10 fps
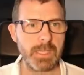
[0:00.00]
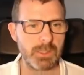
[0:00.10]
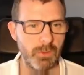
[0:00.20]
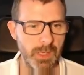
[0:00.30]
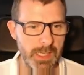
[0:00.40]

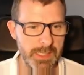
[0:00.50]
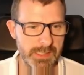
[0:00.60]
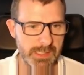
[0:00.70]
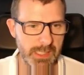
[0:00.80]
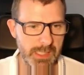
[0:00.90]
on the
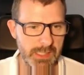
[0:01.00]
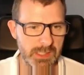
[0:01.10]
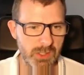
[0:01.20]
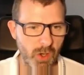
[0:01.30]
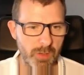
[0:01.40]
list is
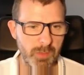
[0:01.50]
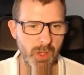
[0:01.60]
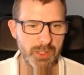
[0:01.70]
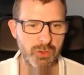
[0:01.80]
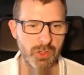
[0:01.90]

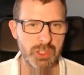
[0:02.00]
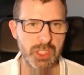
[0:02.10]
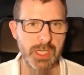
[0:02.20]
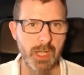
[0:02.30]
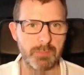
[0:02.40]
Timeline
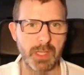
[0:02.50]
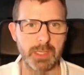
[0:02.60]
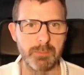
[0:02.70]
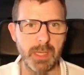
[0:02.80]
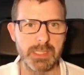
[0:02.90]
Trilogy
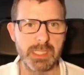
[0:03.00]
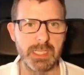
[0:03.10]
Update. Basically,